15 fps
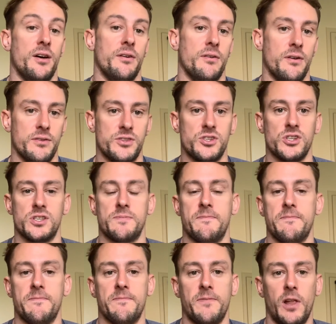was just
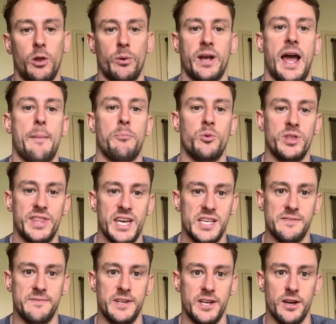following up with these
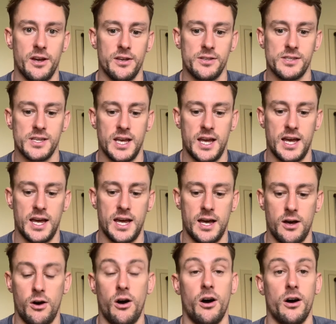videos
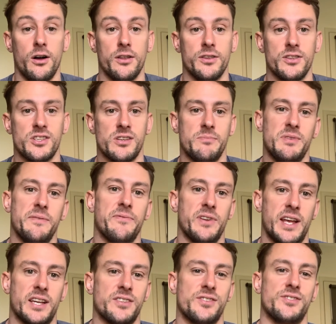on some different
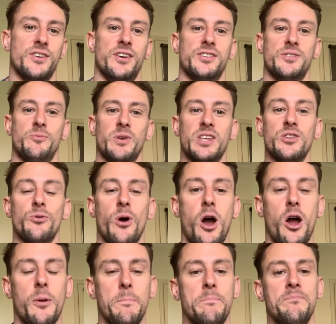exercises that we can do at
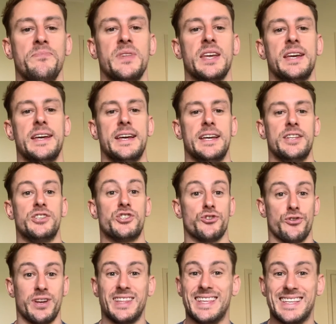home
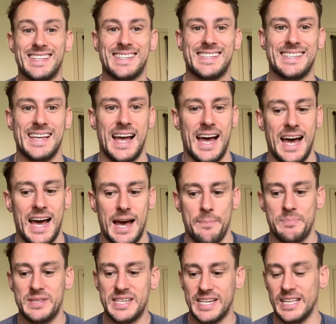during this
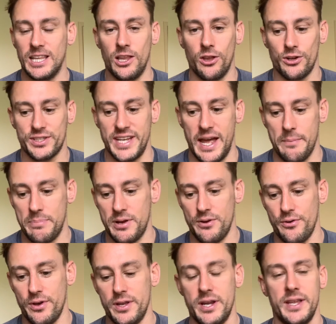particular lockdown
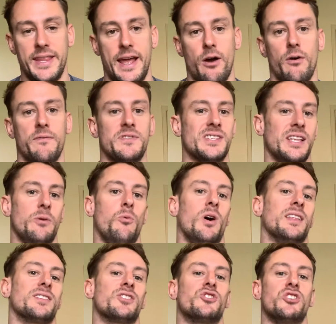period. Now, obviously,
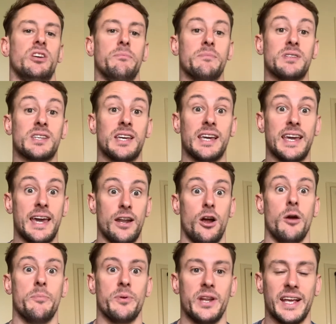once gyms can get
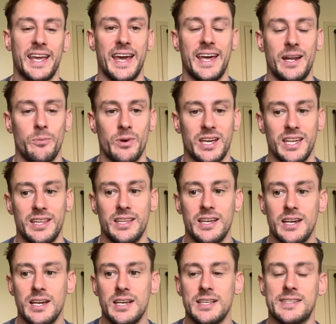open again and we can
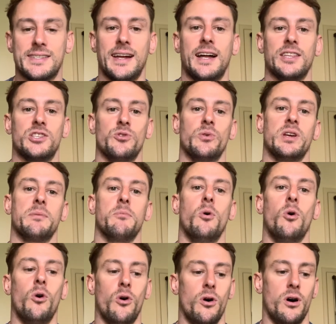start doing
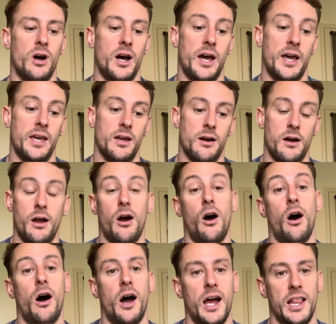more, I
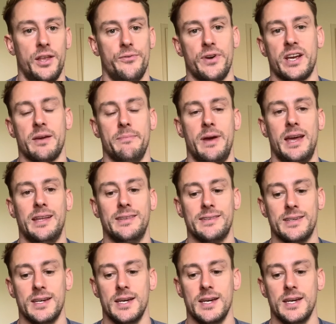highly recommend